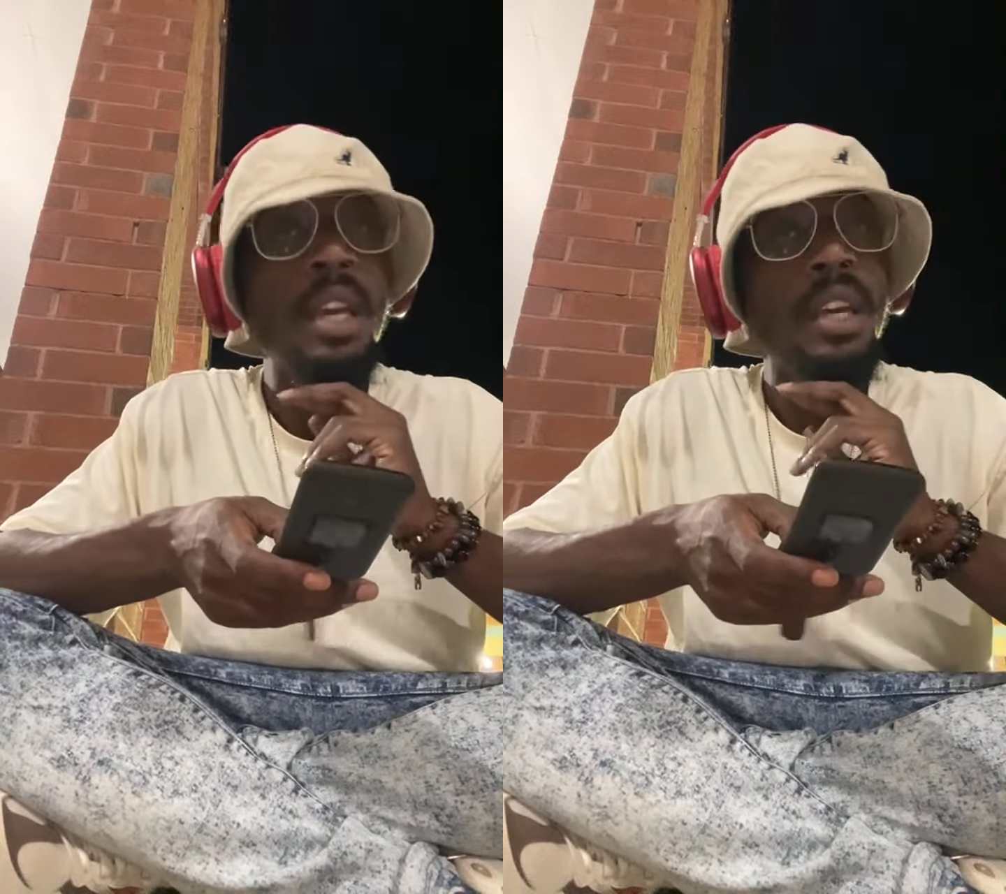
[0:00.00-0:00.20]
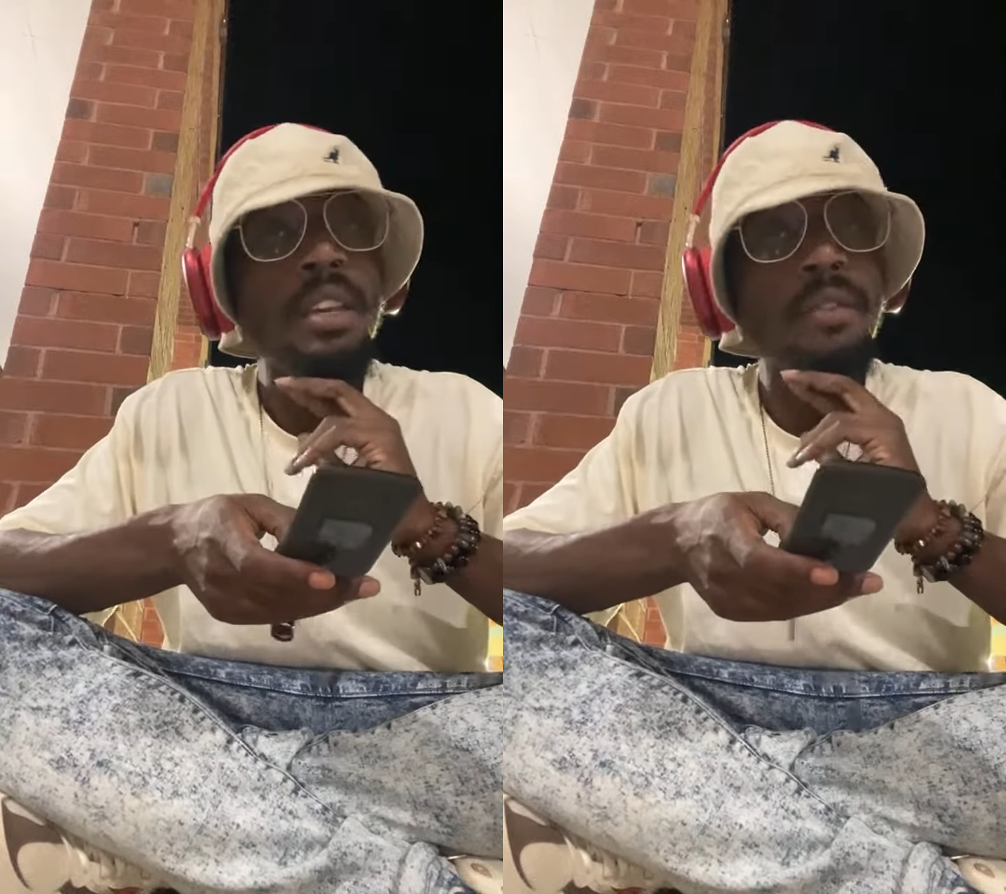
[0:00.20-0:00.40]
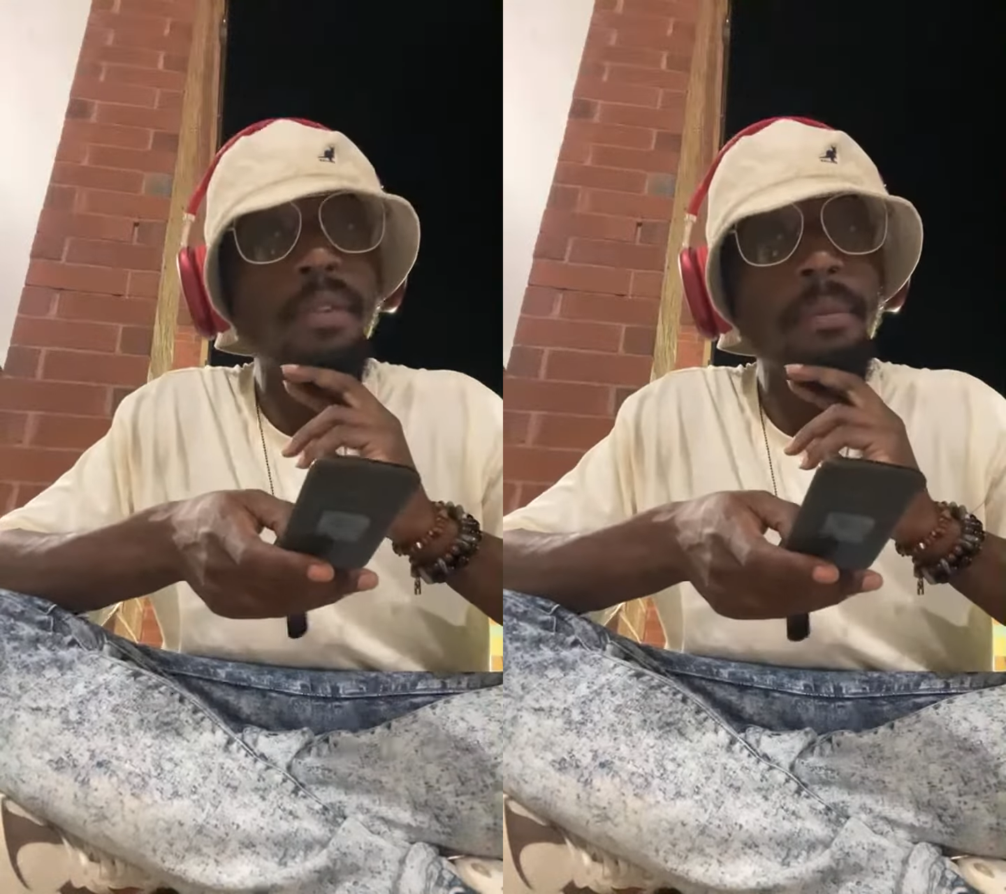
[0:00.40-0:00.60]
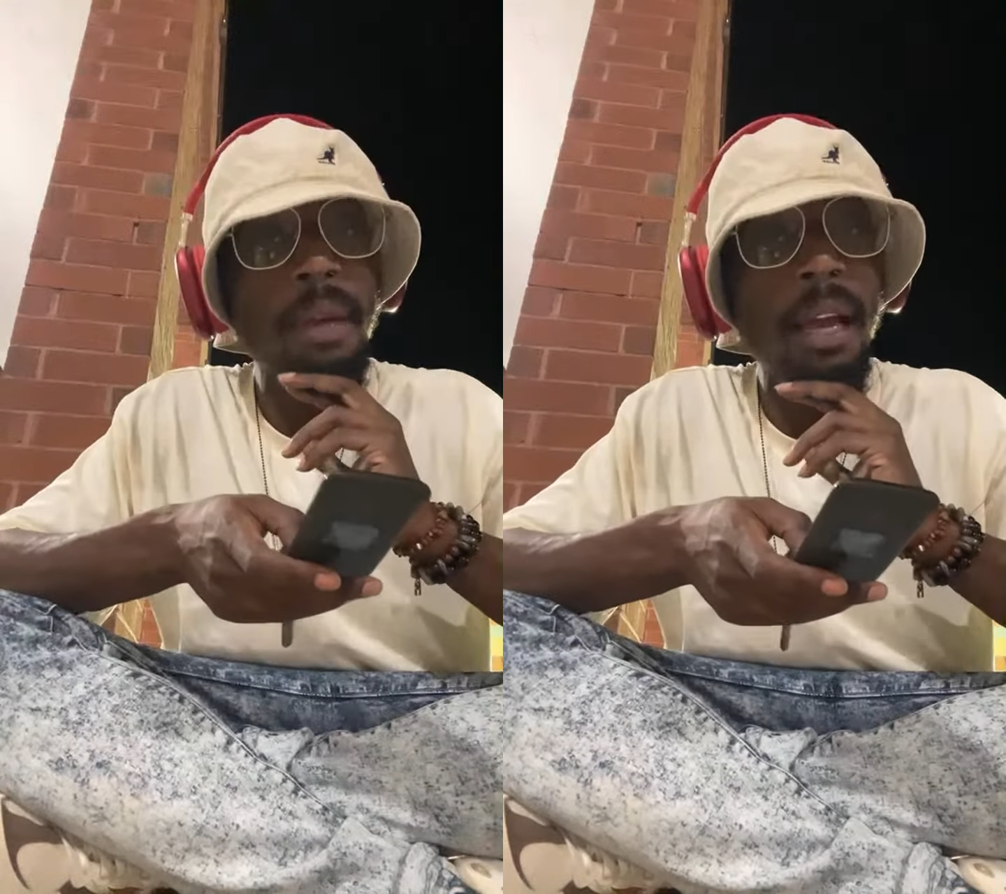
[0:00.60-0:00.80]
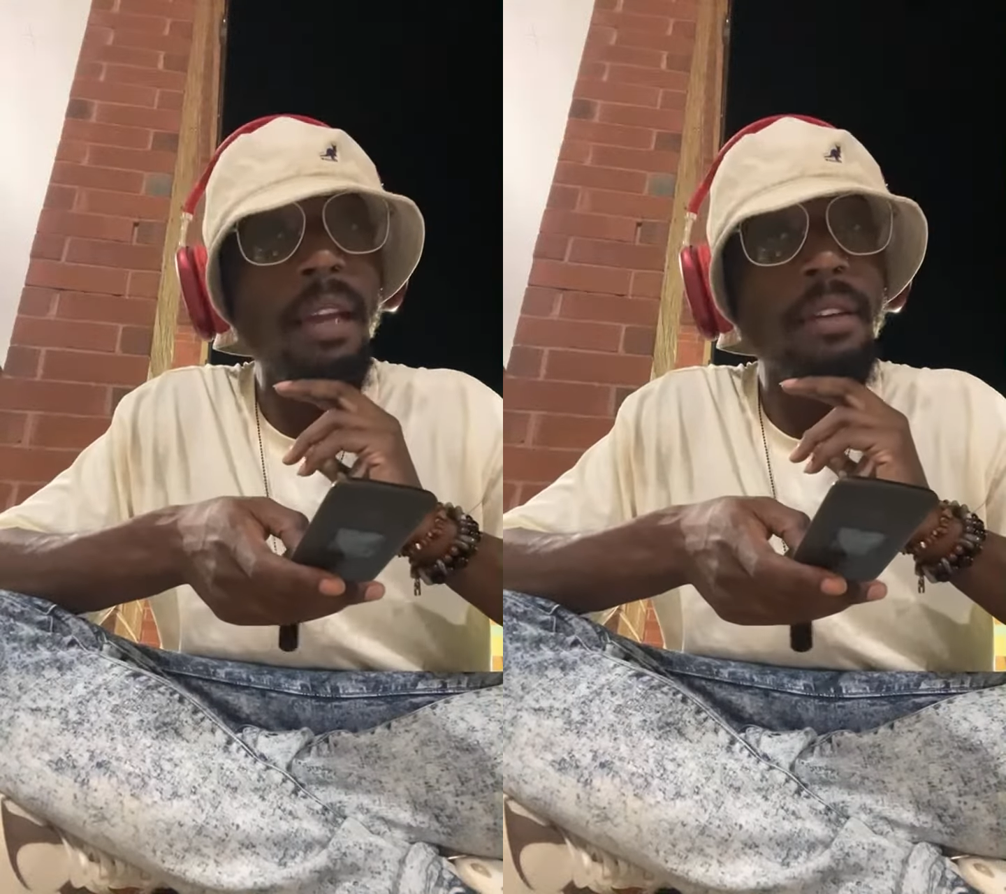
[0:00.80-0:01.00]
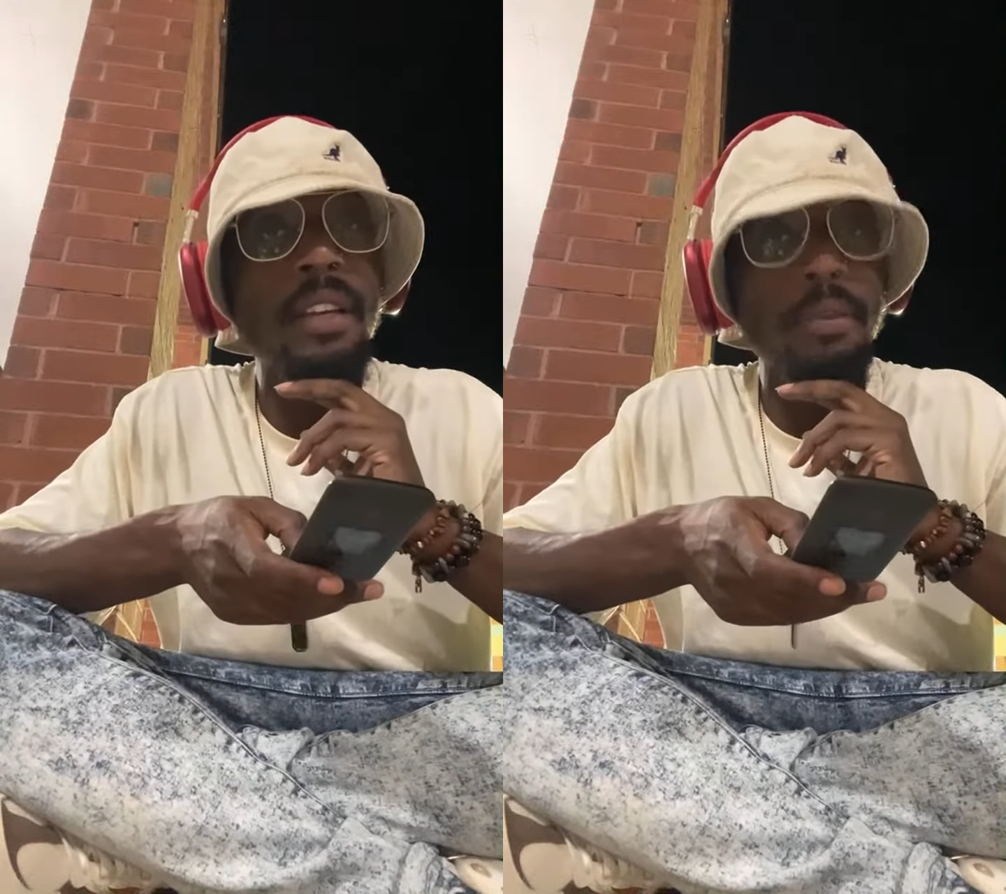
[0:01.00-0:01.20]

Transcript: You remind it